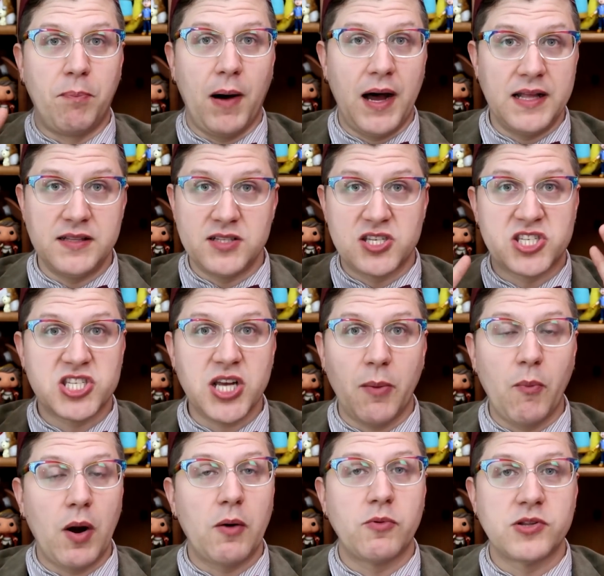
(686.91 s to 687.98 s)
but
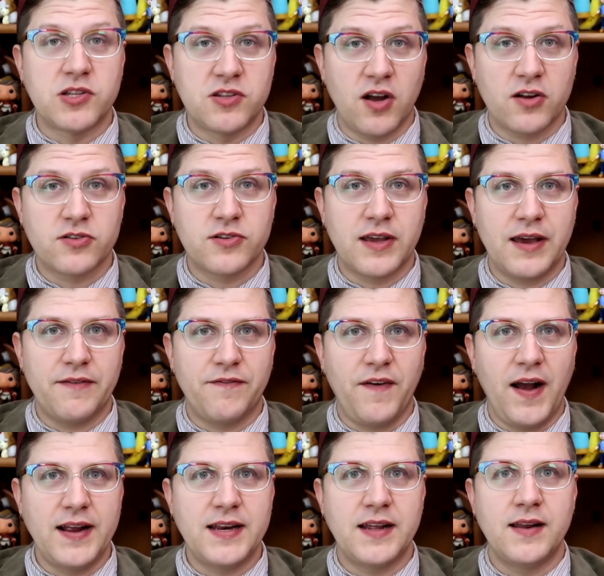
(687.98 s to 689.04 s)
somewhere where the Doctor can't
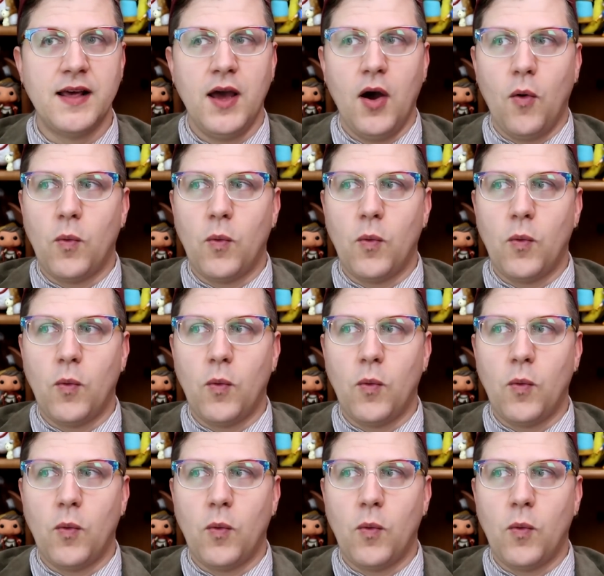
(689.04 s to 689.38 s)
find it,